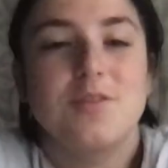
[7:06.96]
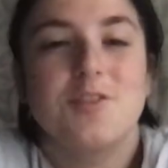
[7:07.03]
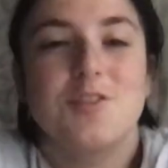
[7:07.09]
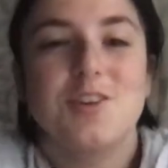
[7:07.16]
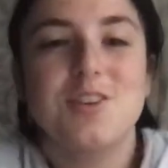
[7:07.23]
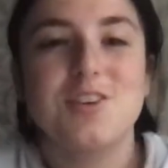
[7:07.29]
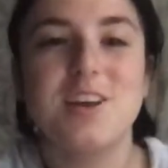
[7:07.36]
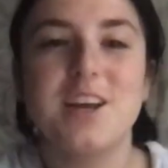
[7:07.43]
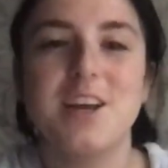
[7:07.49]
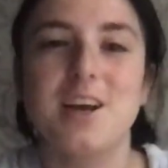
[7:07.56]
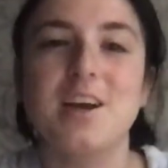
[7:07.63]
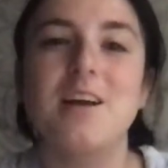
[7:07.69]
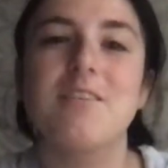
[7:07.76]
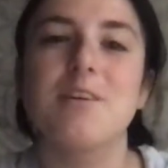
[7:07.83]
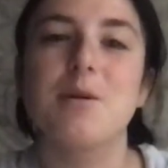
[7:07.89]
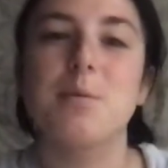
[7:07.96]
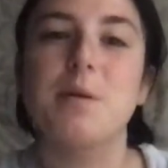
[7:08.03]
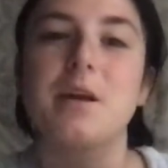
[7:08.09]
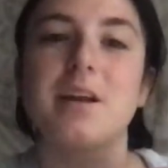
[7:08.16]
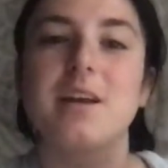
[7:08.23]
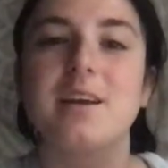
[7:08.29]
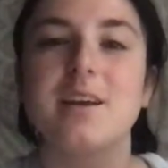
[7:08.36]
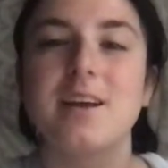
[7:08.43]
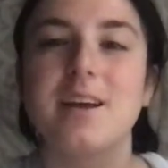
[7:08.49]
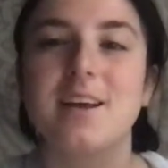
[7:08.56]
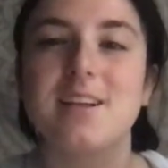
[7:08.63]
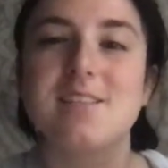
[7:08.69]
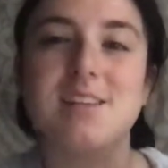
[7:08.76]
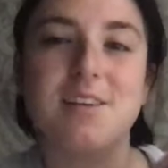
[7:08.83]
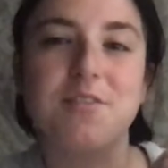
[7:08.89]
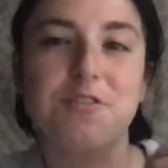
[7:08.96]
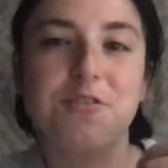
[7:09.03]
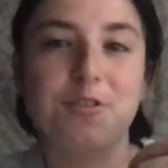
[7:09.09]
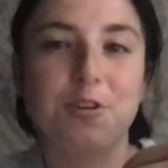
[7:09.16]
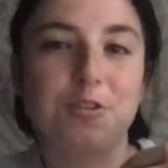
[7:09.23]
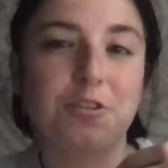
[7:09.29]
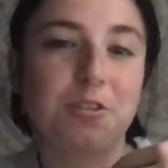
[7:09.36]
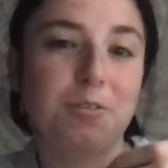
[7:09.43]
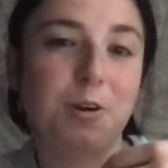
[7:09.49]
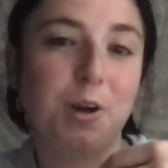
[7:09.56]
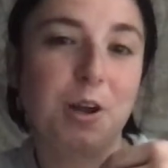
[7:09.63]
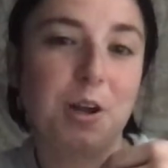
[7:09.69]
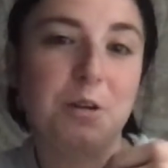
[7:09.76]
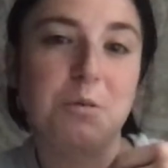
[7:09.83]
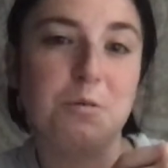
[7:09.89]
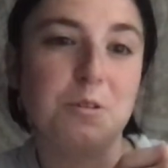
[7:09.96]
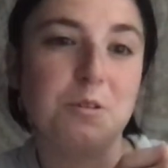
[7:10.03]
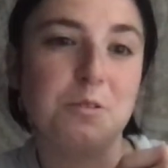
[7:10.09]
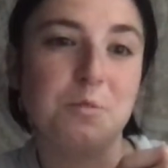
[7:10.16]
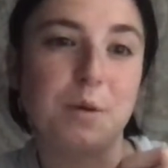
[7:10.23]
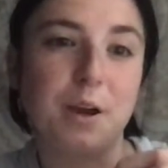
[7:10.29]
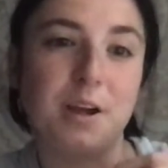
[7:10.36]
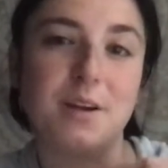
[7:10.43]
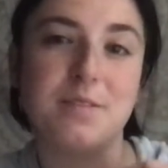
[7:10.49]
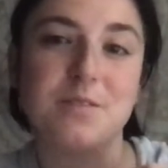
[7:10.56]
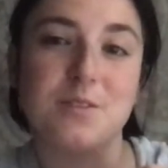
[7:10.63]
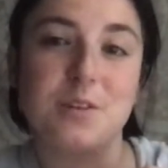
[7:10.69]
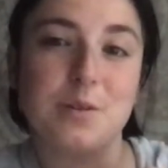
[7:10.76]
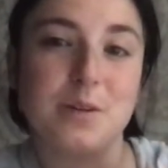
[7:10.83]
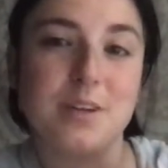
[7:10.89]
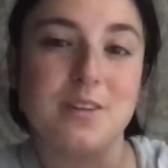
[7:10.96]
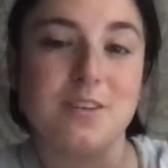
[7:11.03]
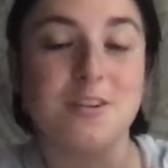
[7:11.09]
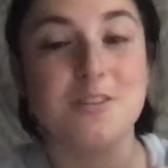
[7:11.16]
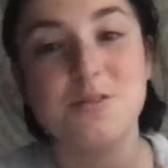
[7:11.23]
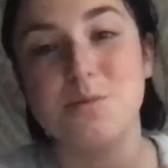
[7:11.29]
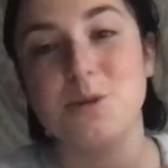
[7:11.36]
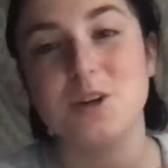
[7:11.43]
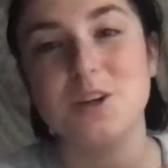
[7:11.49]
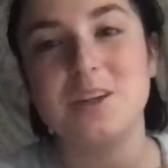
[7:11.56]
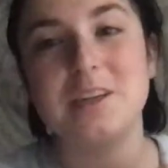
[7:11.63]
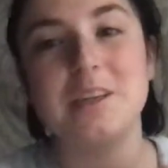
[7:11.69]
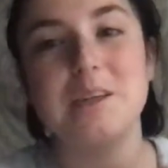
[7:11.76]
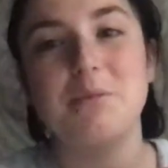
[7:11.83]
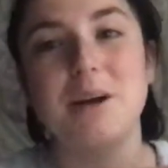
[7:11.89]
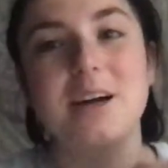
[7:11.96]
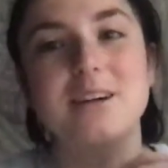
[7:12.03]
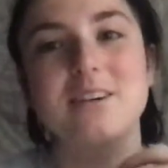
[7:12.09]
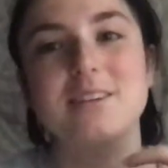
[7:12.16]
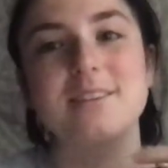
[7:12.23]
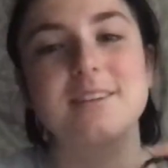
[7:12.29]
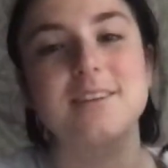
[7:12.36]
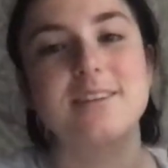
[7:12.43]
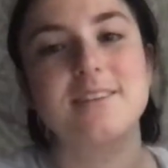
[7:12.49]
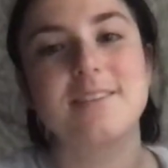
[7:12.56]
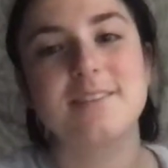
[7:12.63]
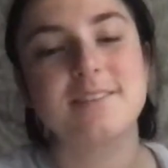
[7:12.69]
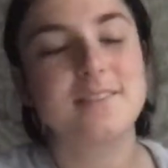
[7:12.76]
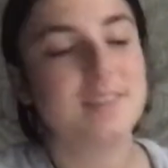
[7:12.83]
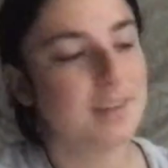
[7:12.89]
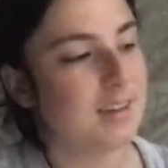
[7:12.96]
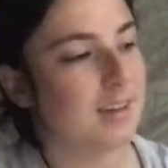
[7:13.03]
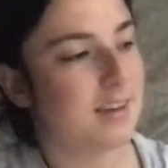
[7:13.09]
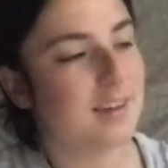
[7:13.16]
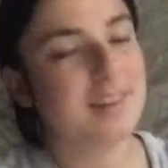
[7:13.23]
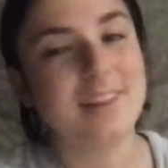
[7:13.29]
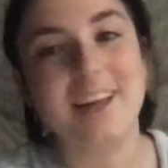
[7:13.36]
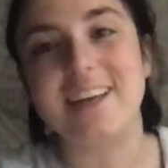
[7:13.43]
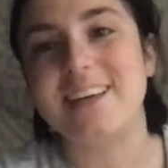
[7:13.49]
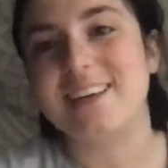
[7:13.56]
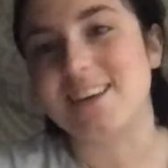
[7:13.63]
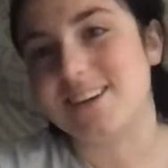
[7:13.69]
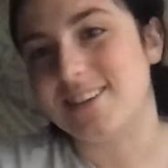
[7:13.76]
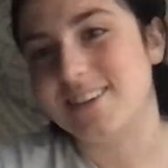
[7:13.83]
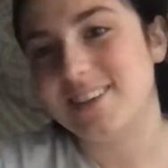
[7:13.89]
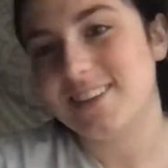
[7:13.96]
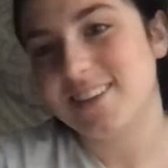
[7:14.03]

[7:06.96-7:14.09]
Just take care of our planet and save the future of our animals by doing our small daily practices. Thank you.